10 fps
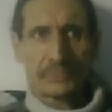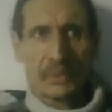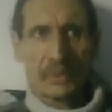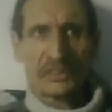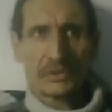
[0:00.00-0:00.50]

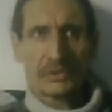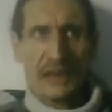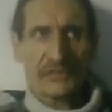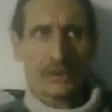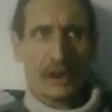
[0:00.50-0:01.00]
Well, this was
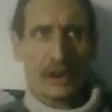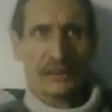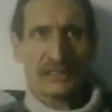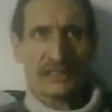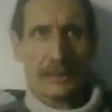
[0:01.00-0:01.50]
after
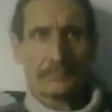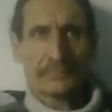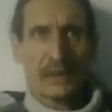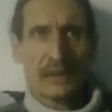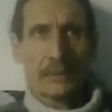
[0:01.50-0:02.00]
I'd
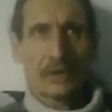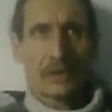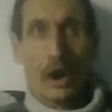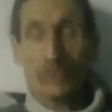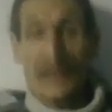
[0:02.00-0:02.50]

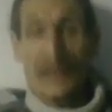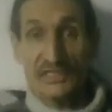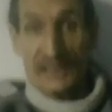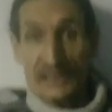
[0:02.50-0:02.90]
got arrested,